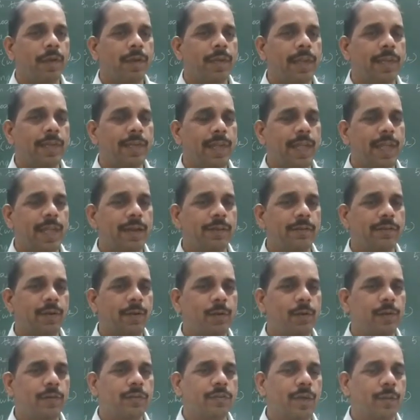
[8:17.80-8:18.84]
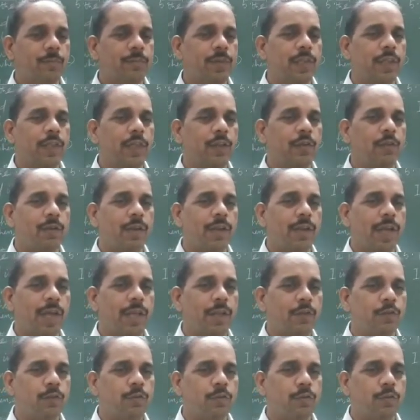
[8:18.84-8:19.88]
details about something you would
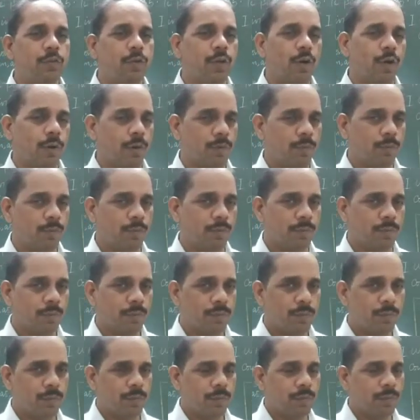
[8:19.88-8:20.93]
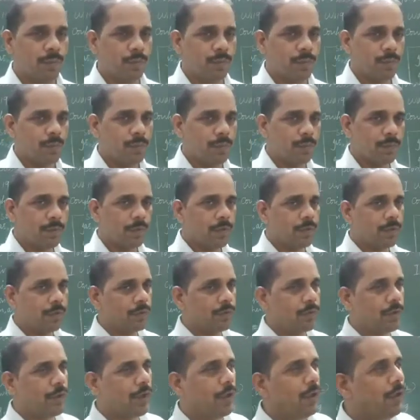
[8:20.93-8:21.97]
like to know.
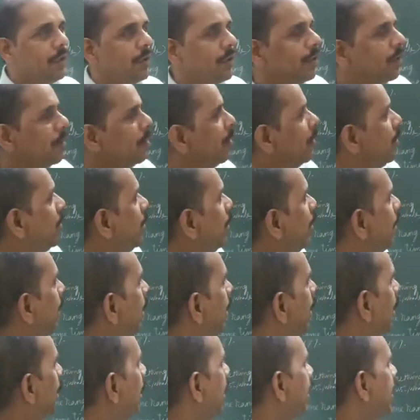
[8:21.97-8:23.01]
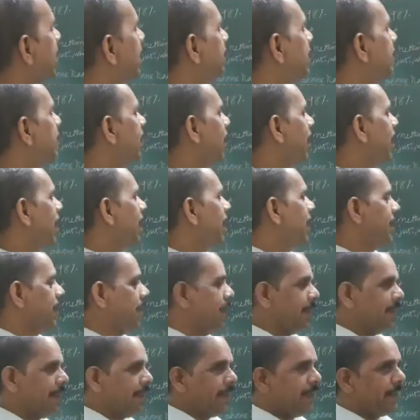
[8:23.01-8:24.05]
So, an
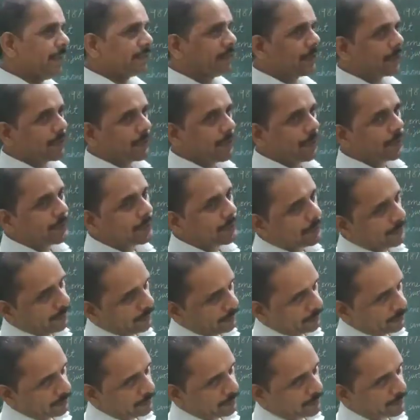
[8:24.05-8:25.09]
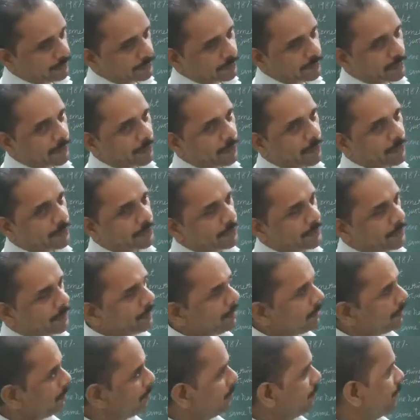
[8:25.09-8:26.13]
inquiry is a question. It's a
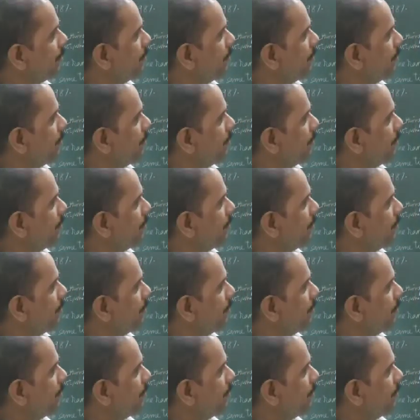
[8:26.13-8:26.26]
question